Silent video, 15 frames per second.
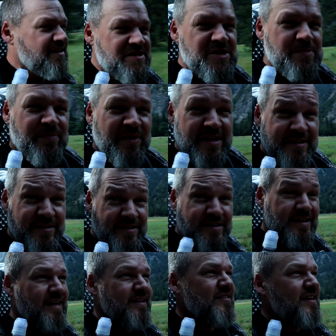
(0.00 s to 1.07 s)
and
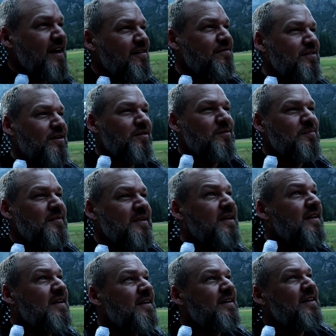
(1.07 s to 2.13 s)
splendor, that's Half Dome.
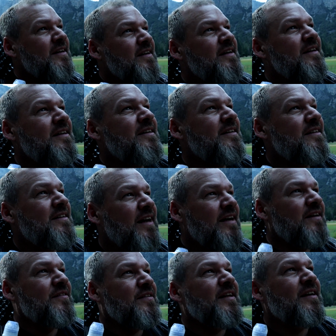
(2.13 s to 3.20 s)
I
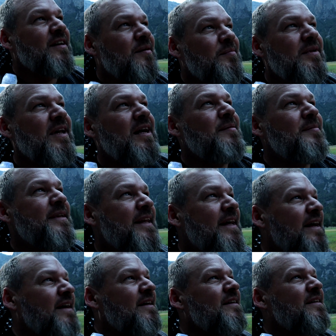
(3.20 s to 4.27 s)
don't think I'm climbing
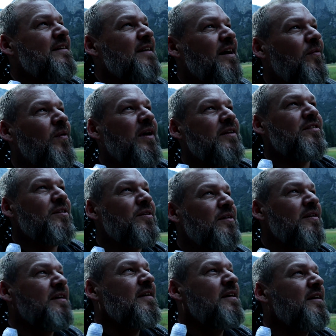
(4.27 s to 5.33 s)
that. I want to,
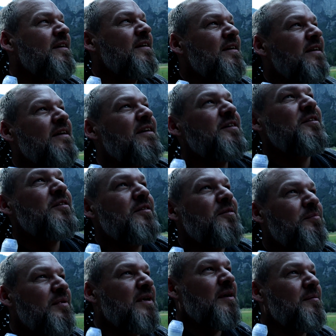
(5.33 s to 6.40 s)

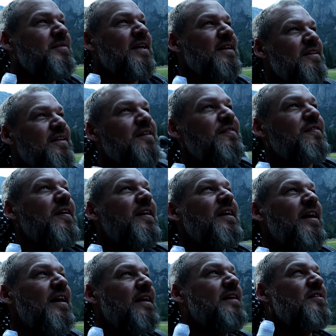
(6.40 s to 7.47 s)
but I'm definitely afraid
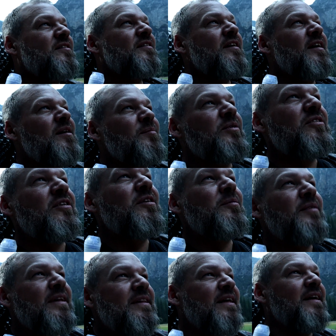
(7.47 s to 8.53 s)
of heights, and cables aren't
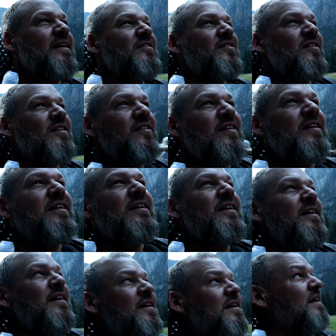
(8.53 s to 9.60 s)
my thing, so
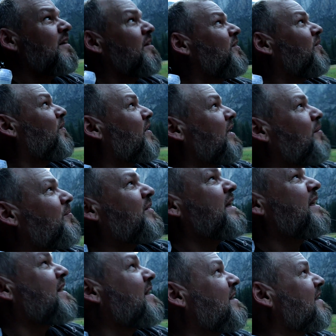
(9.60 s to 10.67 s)
what I'm
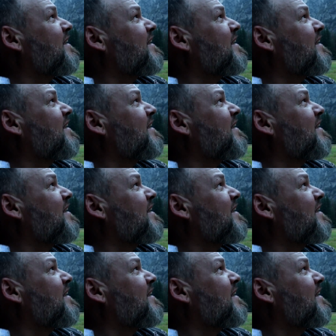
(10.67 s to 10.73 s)
thinking